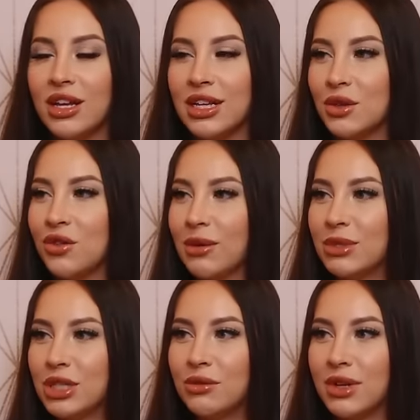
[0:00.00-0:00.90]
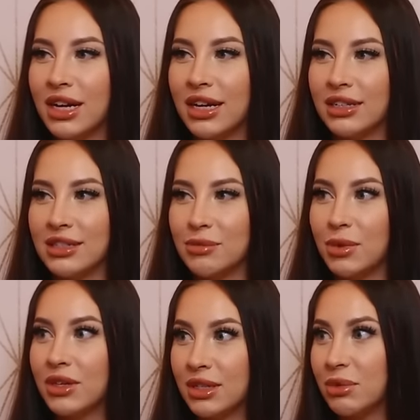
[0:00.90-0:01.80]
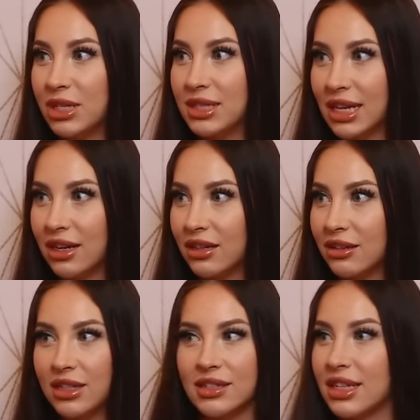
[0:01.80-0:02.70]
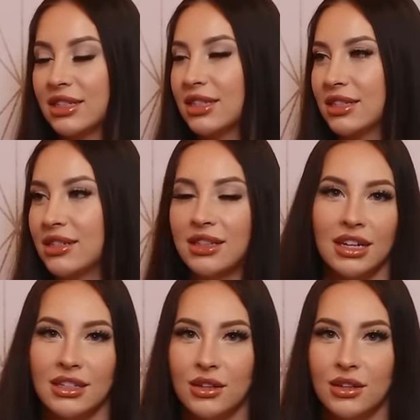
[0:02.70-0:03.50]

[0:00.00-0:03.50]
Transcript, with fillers: So if I'm too nice, be be scared because that's then yeah.